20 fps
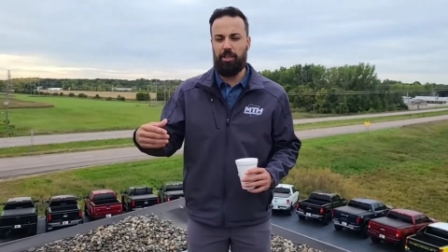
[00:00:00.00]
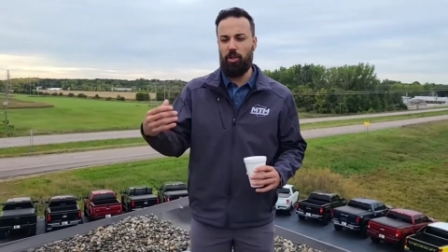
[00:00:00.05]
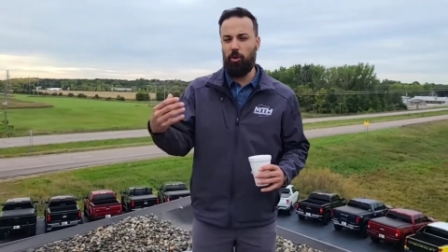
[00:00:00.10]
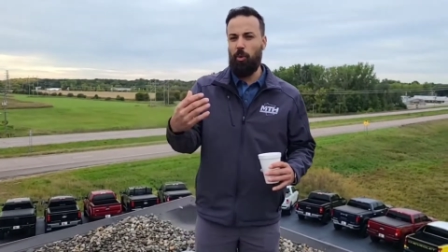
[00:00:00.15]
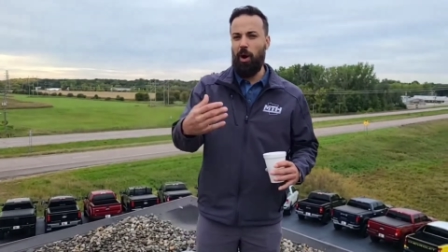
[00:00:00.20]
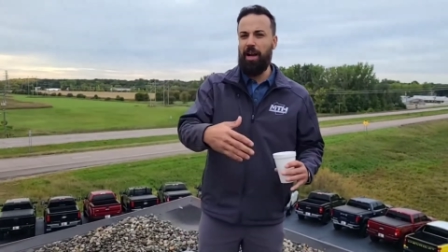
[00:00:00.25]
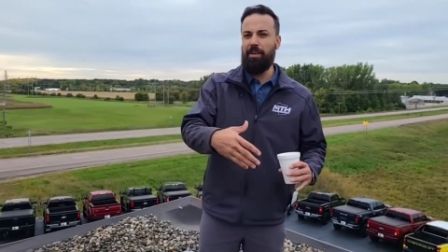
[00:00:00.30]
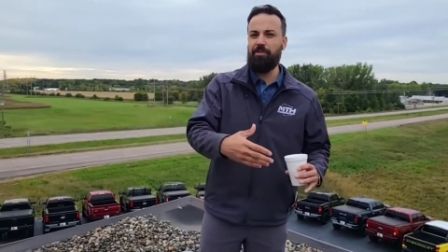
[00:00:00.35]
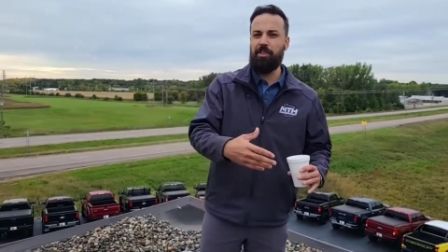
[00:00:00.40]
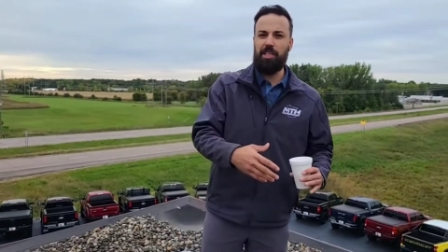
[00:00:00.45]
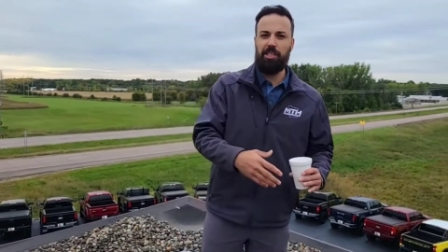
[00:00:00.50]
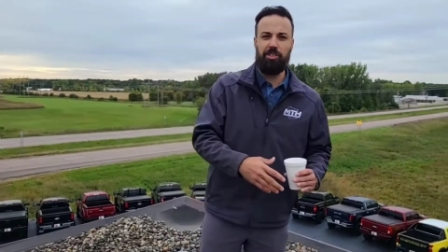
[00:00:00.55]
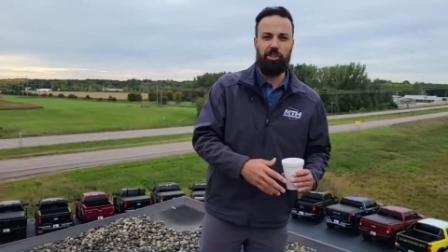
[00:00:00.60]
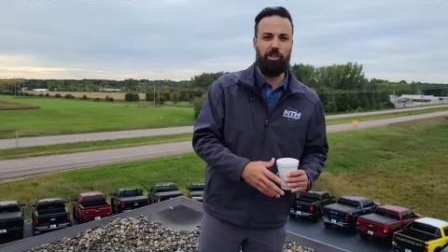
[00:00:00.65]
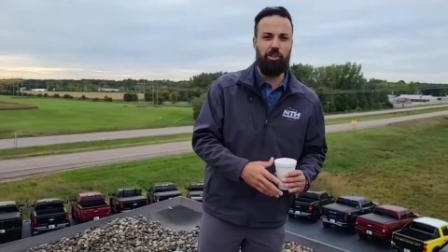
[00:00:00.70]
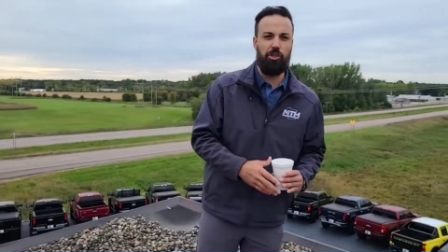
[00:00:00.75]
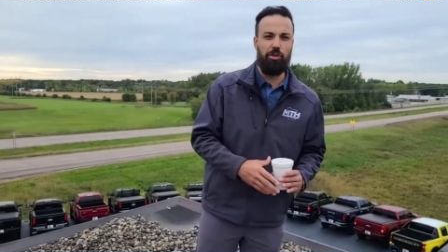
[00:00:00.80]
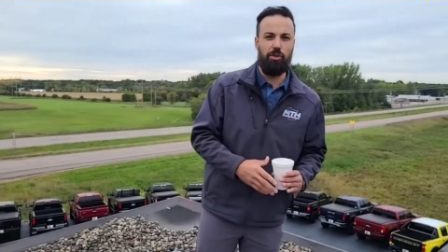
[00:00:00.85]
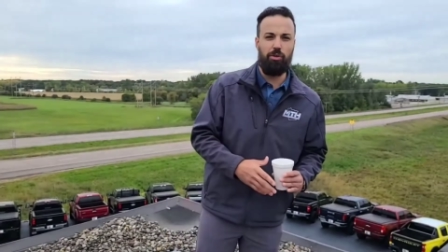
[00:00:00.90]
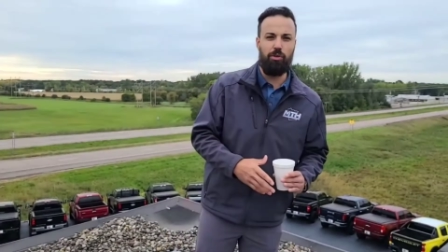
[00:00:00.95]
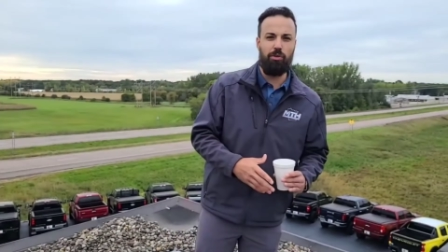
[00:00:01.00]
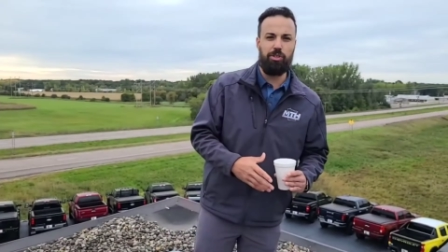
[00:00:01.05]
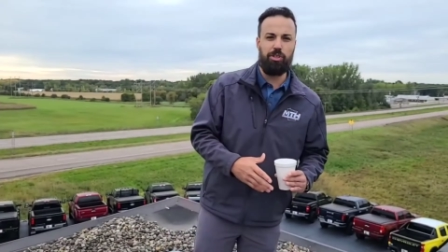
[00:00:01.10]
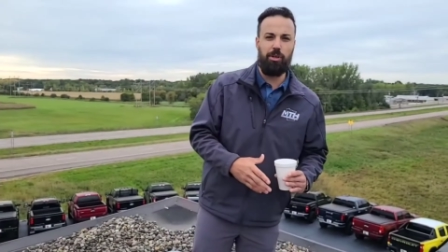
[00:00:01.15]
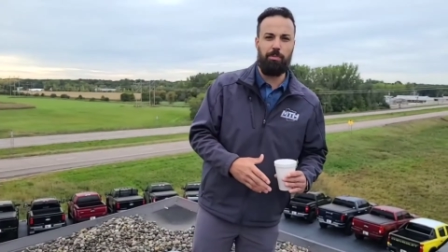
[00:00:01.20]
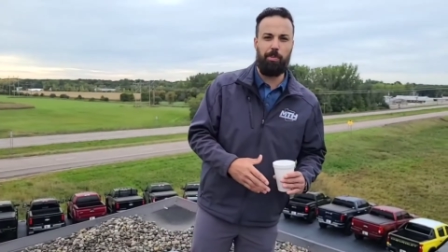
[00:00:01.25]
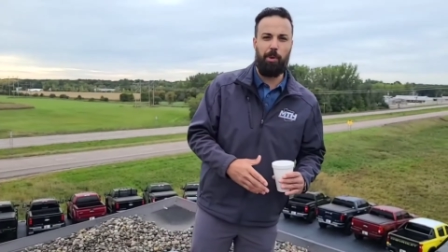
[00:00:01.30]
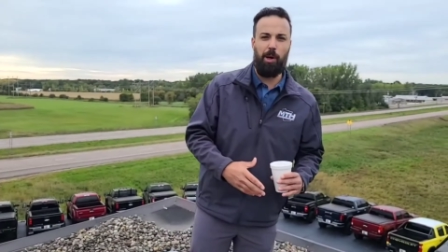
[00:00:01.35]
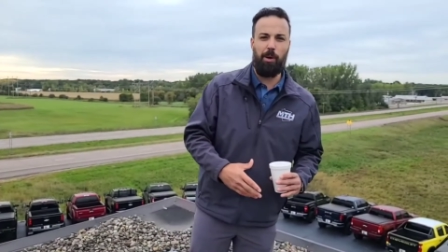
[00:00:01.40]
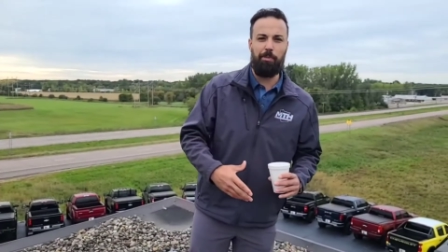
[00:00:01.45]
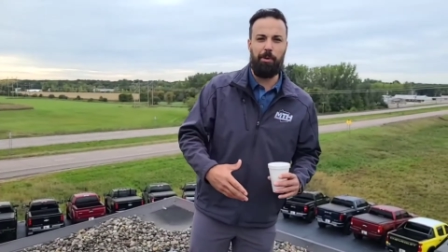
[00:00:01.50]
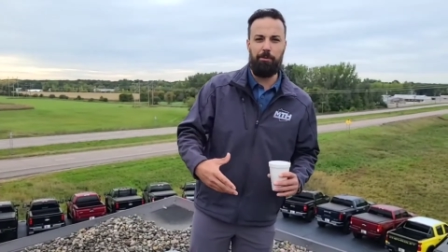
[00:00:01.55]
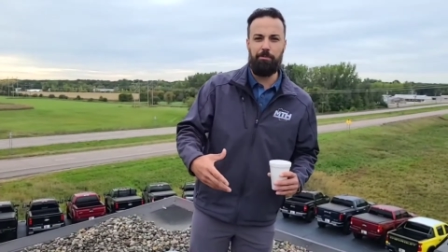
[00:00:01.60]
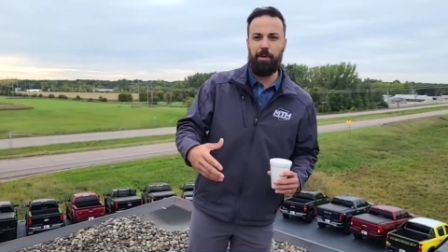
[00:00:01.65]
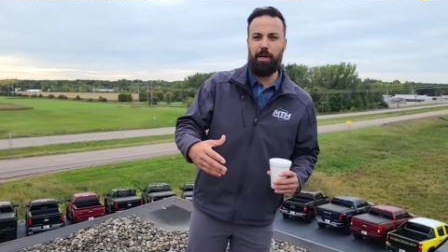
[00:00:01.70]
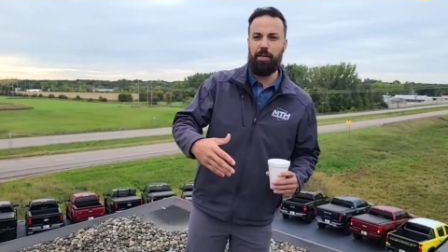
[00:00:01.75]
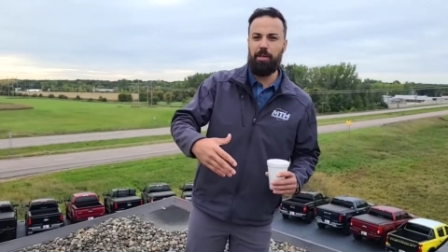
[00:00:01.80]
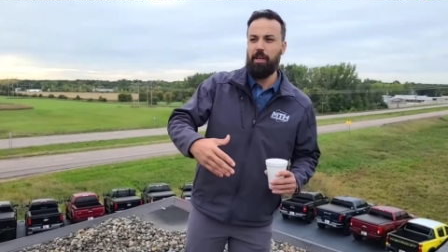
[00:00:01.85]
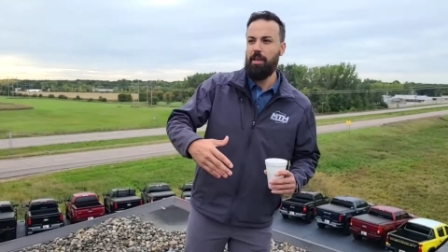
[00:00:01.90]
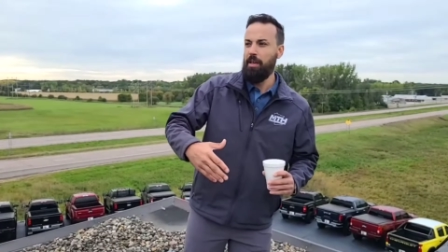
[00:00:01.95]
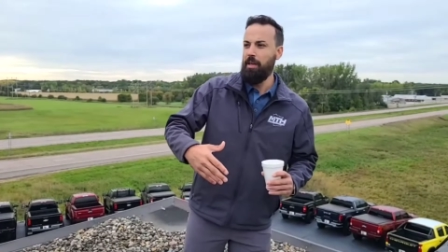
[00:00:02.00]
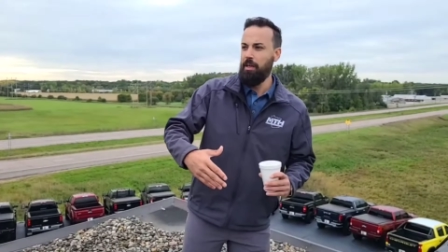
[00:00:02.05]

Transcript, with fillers: The wife needs a new Suburban, but